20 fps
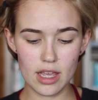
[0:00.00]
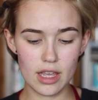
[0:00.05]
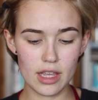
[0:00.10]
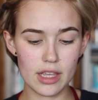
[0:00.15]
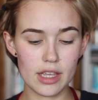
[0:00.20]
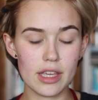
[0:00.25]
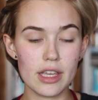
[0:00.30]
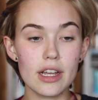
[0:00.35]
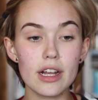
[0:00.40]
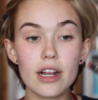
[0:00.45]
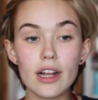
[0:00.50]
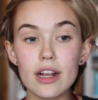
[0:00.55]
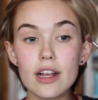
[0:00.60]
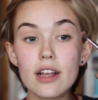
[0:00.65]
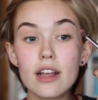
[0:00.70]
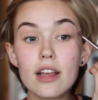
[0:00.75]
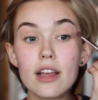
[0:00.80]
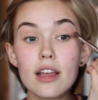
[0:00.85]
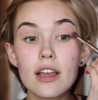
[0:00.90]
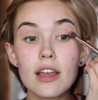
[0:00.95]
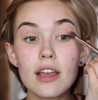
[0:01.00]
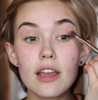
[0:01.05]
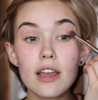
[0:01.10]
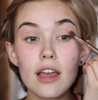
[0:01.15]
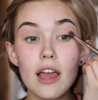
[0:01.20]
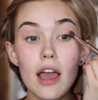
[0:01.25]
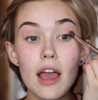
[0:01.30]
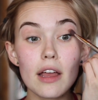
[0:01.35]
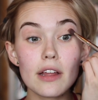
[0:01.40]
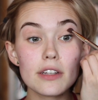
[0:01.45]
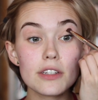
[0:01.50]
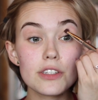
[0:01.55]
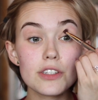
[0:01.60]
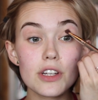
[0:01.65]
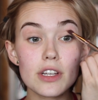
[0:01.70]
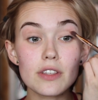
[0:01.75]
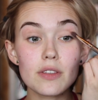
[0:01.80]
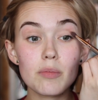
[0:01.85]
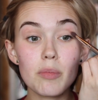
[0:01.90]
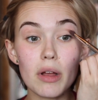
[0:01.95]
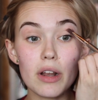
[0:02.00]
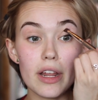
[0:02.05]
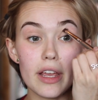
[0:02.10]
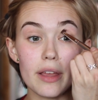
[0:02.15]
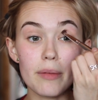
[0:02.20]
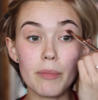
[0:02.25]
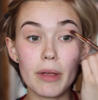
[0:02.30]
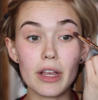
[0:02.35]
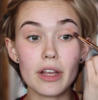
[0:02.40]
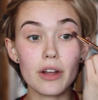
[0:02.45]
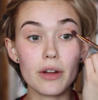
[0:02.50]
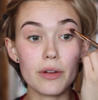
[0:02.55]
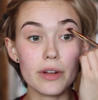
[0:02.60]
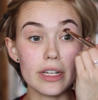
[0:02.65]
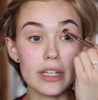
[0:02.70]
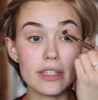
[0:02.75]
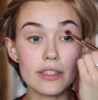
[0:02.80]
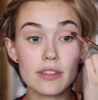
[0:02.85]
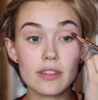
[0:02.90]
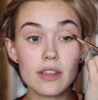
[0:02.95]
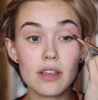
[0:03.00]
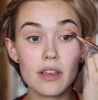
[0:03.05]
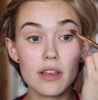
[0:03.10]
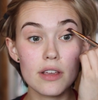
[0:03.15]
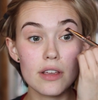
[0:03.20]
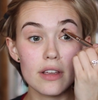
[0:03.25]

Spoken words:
here and just put it in my crease.